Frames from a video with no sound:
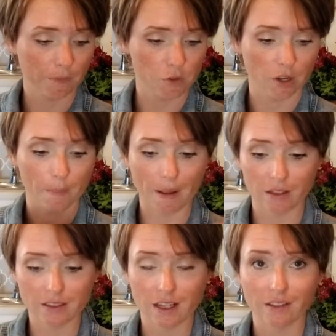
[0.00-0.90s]
Try to
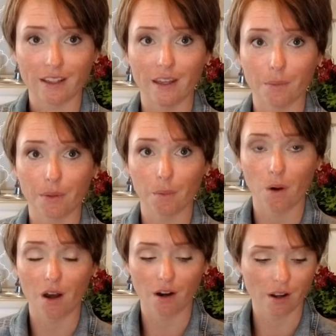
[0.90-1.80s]
balance out the heat with the
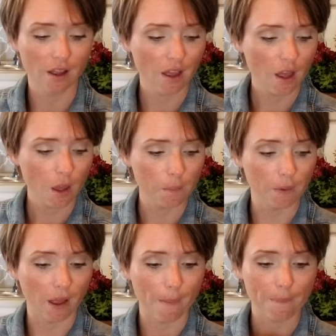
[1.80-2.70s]
water. But